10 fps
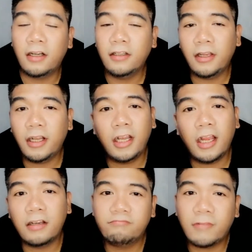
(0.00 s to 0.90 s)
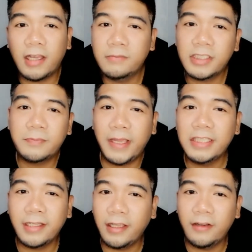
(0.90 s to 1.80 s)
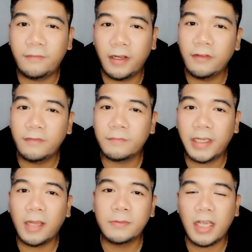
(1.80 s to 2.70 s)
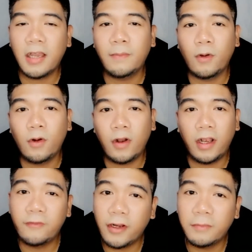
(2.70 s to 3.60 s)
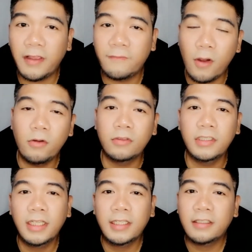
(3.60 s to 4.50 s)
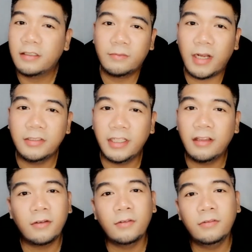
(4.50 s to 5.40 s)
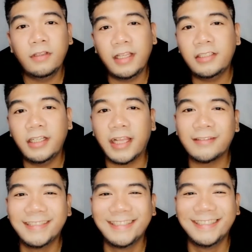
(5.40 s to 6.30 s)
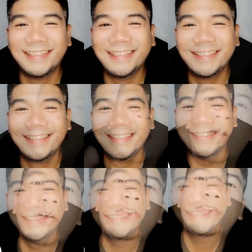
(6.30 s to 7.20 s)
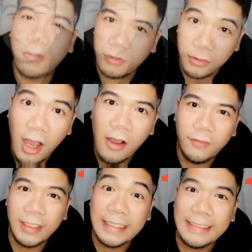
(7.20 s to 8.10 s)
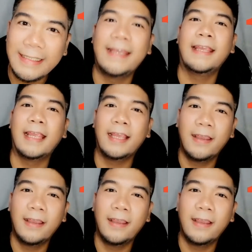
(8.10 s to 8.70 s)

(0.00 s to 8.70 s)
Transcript: earlier, I'm just basically in front of my laptop or in front of my phone, browsing through the internet. I also love eating,